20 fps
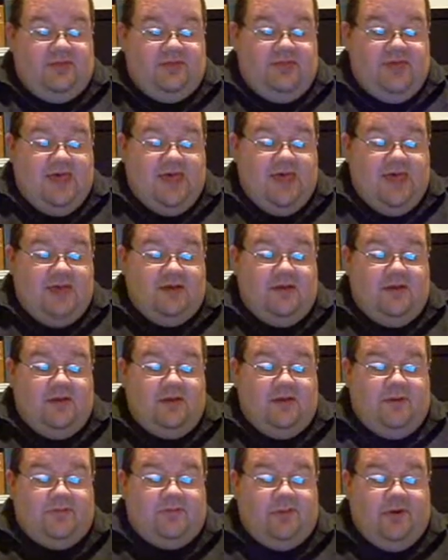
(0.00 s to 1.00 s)
then
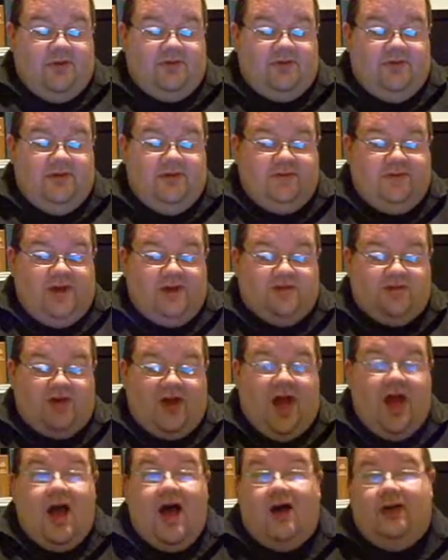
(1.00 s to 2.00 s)
the person is a
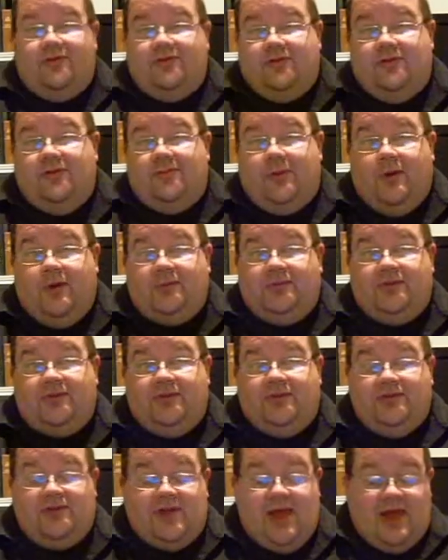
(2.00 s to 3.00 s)
child for the purpose of
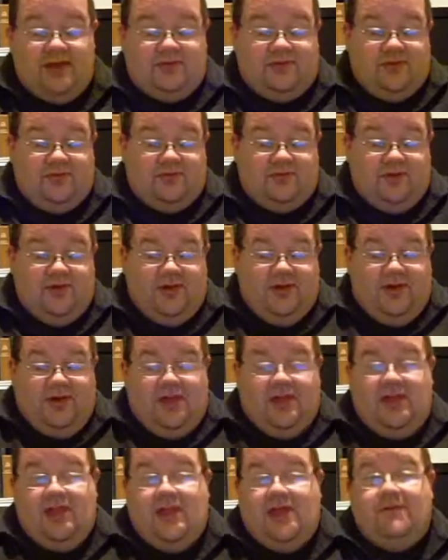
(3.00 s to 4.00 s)
the statutes,
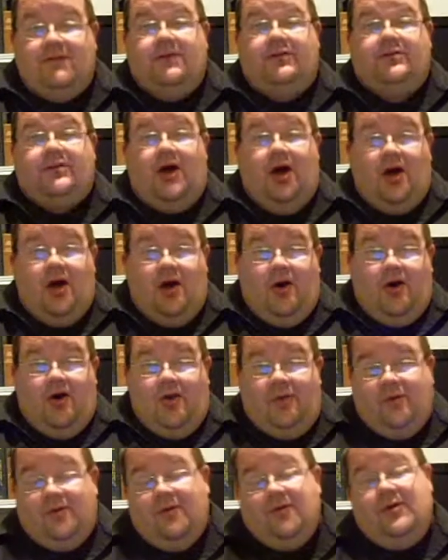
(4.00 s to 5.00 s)
even
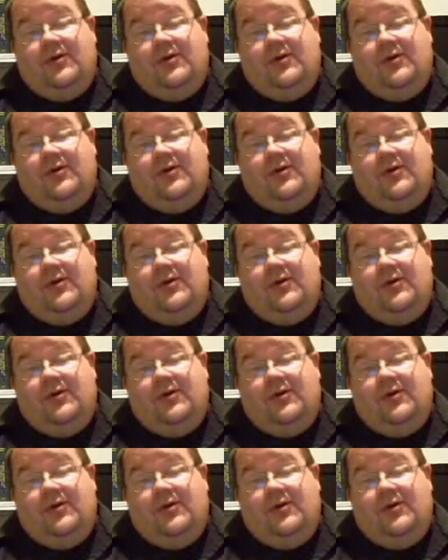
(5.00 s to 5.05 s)
though